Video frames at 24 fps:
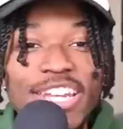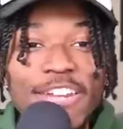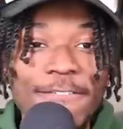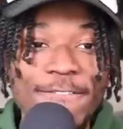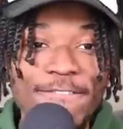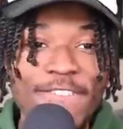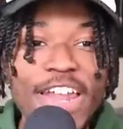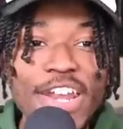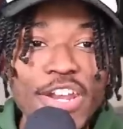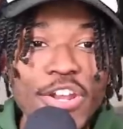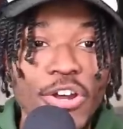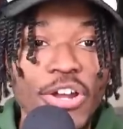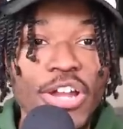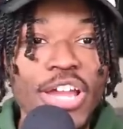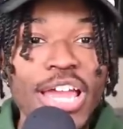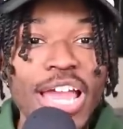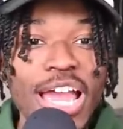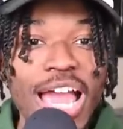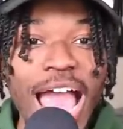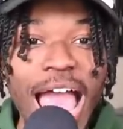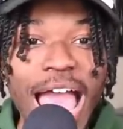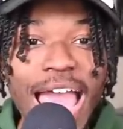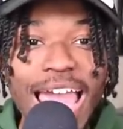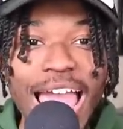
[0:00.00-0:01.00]
defender.
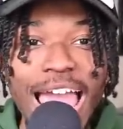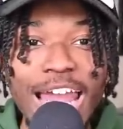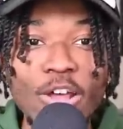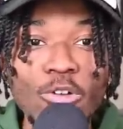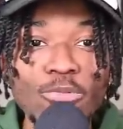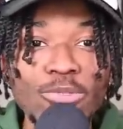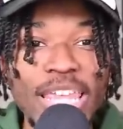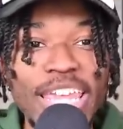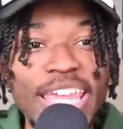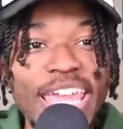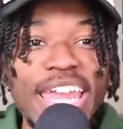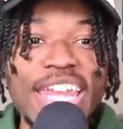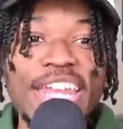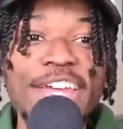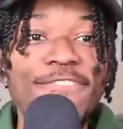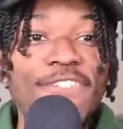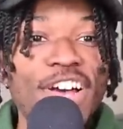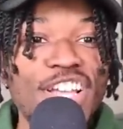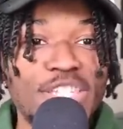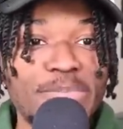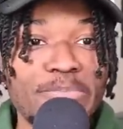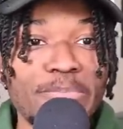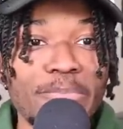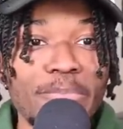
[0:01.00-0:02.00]
I, I don't think any of
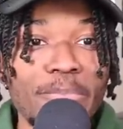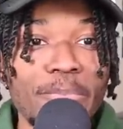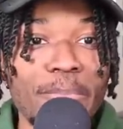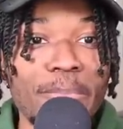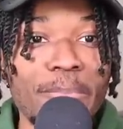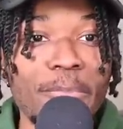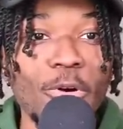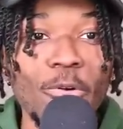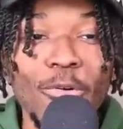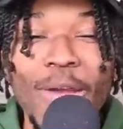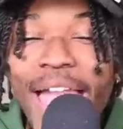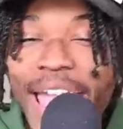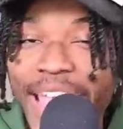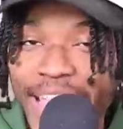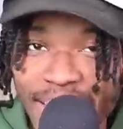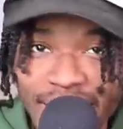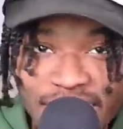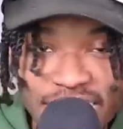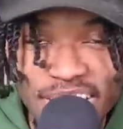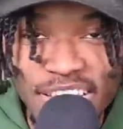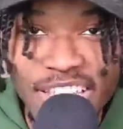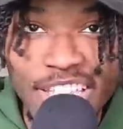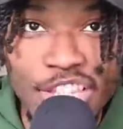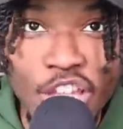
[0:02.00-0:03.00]
us
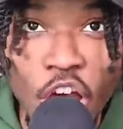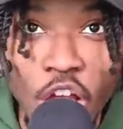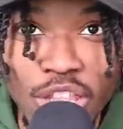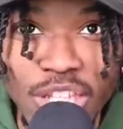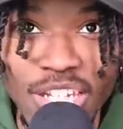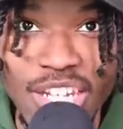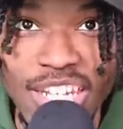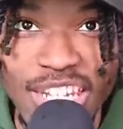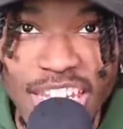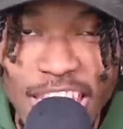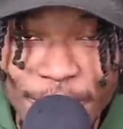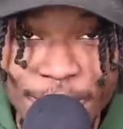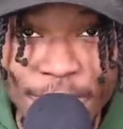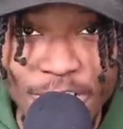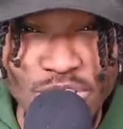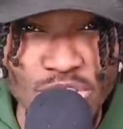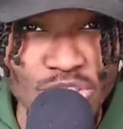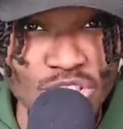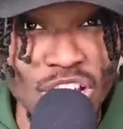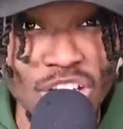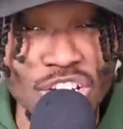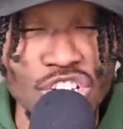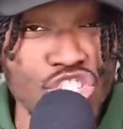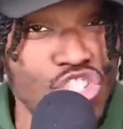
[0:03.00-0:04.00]
miraculously thought that the defense
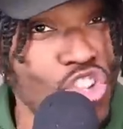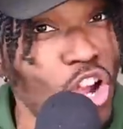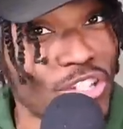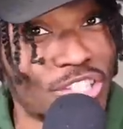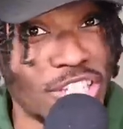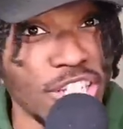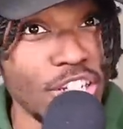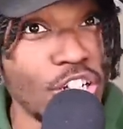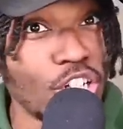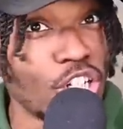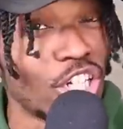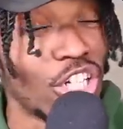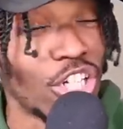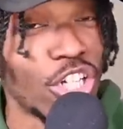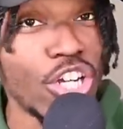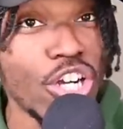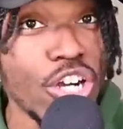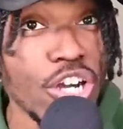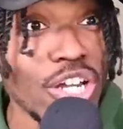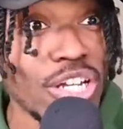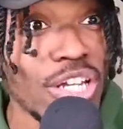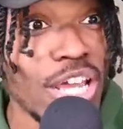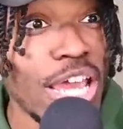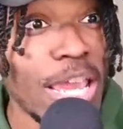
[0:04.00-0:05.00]
was going to start to look
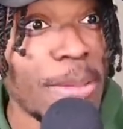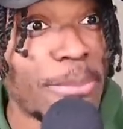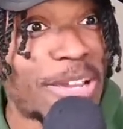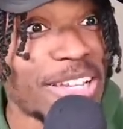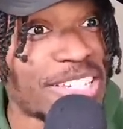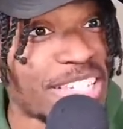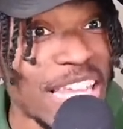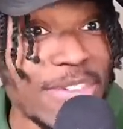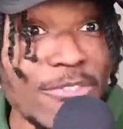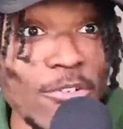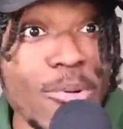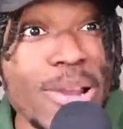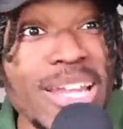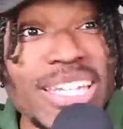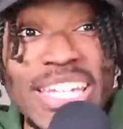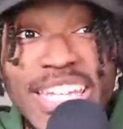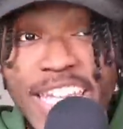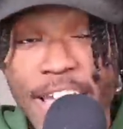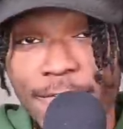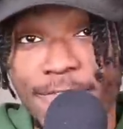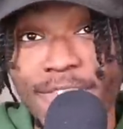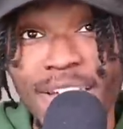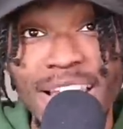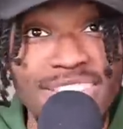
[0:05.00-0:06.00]
good, because even with
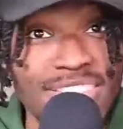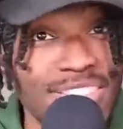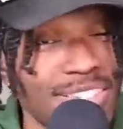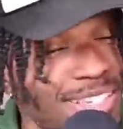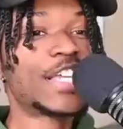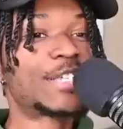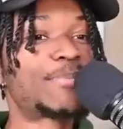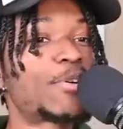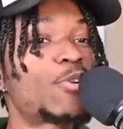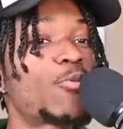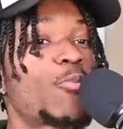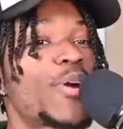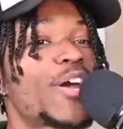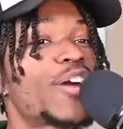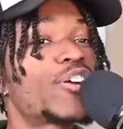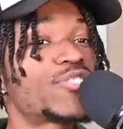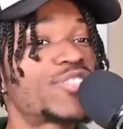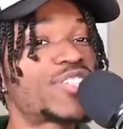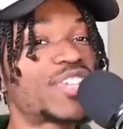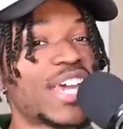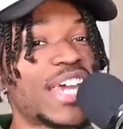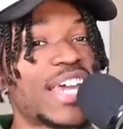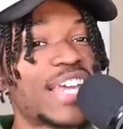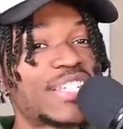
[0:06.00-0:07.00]
D F S, it's been a
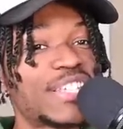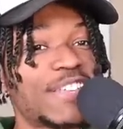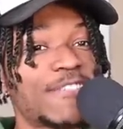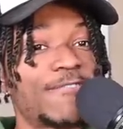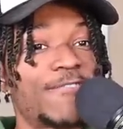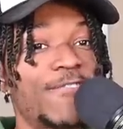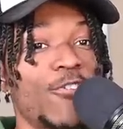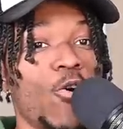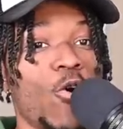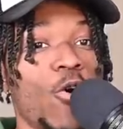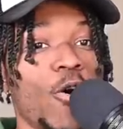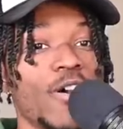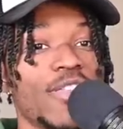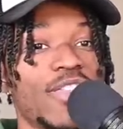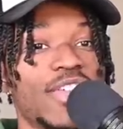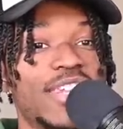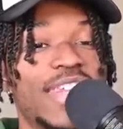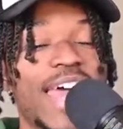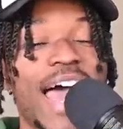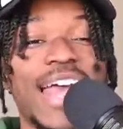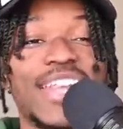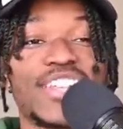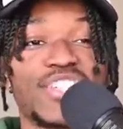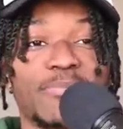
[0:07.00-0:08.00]
weird season for the
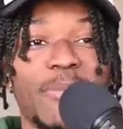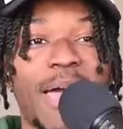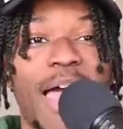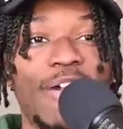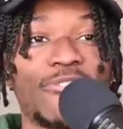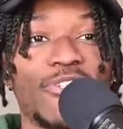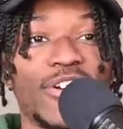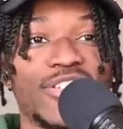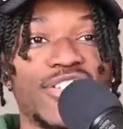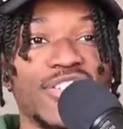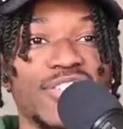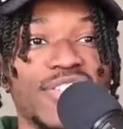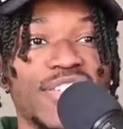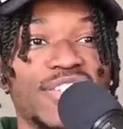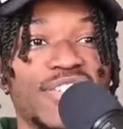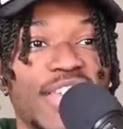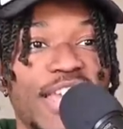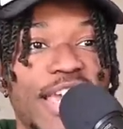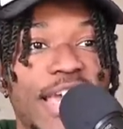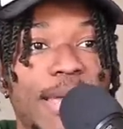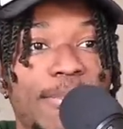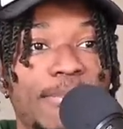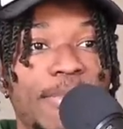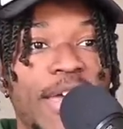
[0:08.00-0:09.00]
Dallas Mavericks. It's the
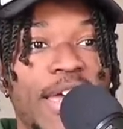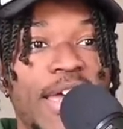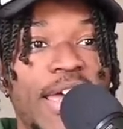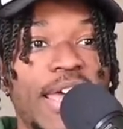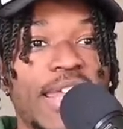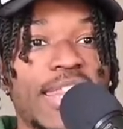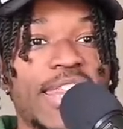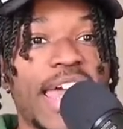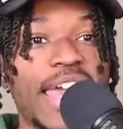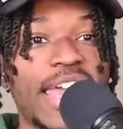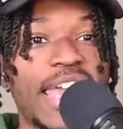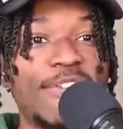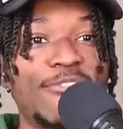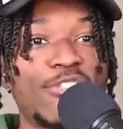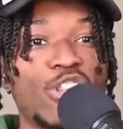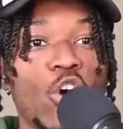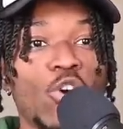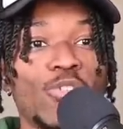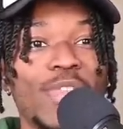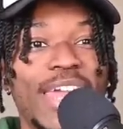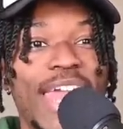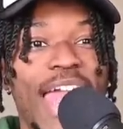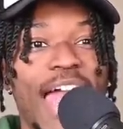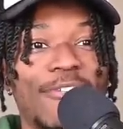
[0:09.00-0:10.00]
team that, even
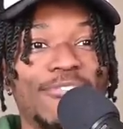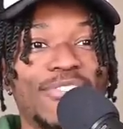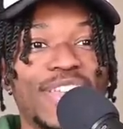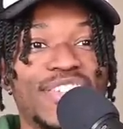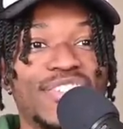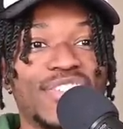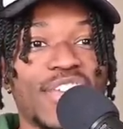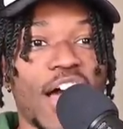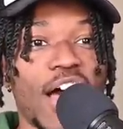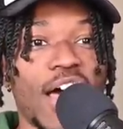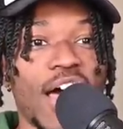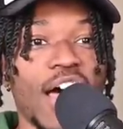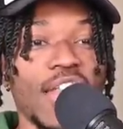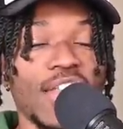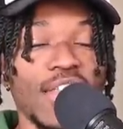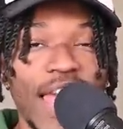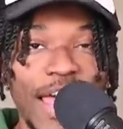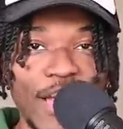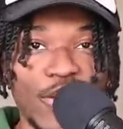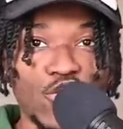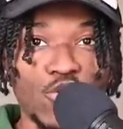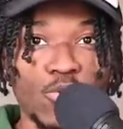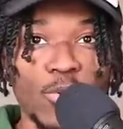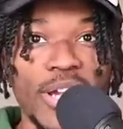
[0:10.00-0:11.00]
though they have this uh,
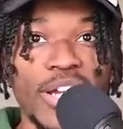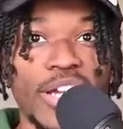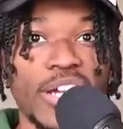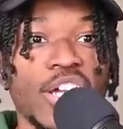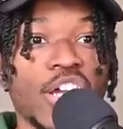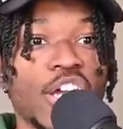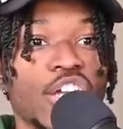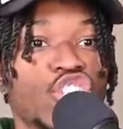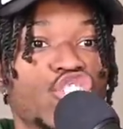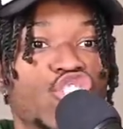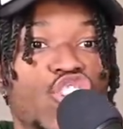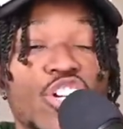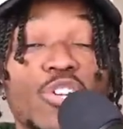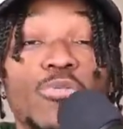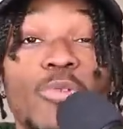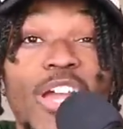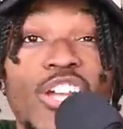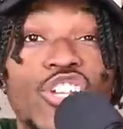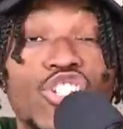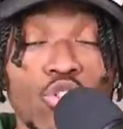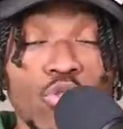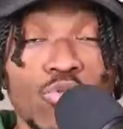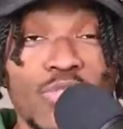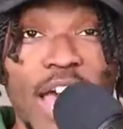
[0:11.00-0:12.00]
electric,
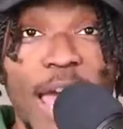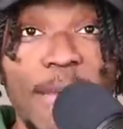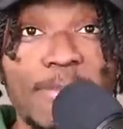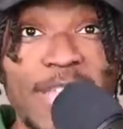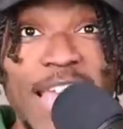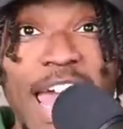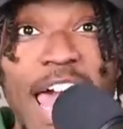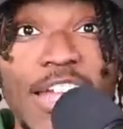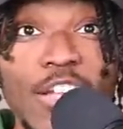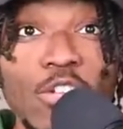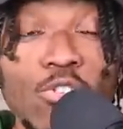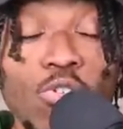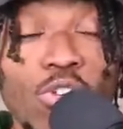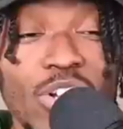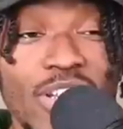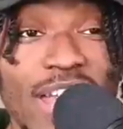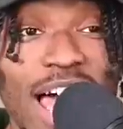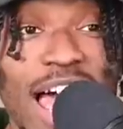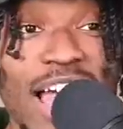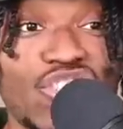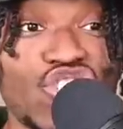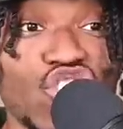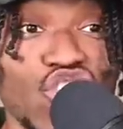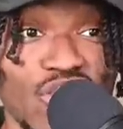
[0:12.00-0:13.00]
generational type talent, Luka
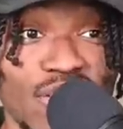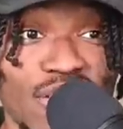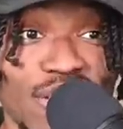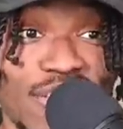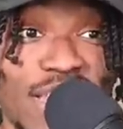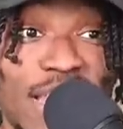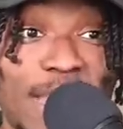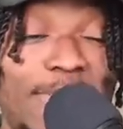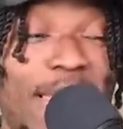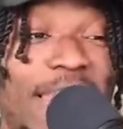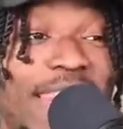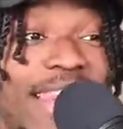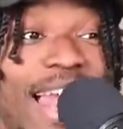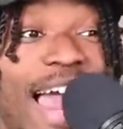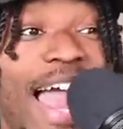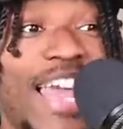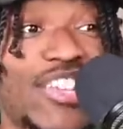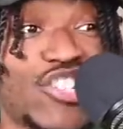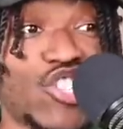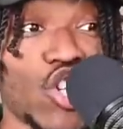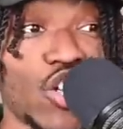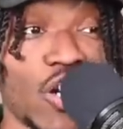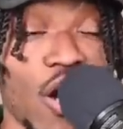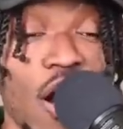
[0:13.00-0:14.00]
Doncic, is a team that
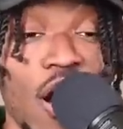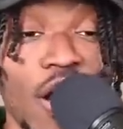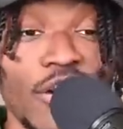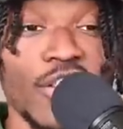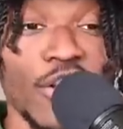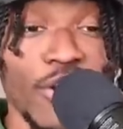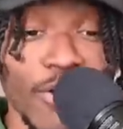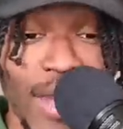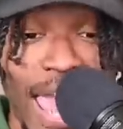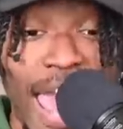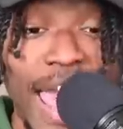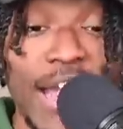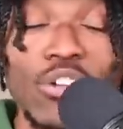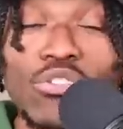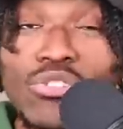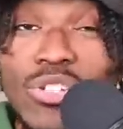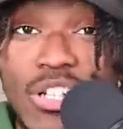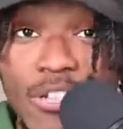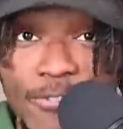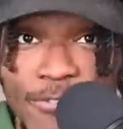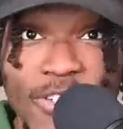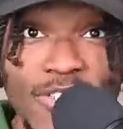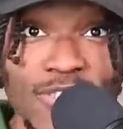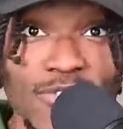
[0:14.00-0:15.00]
last year hung their hat on
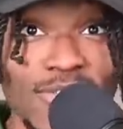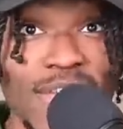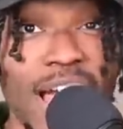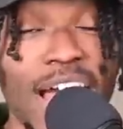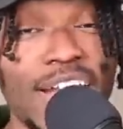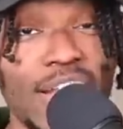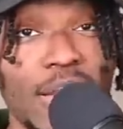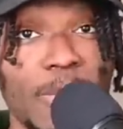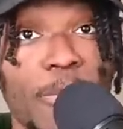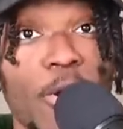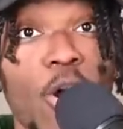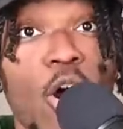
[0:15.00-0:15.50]
the defensive side of the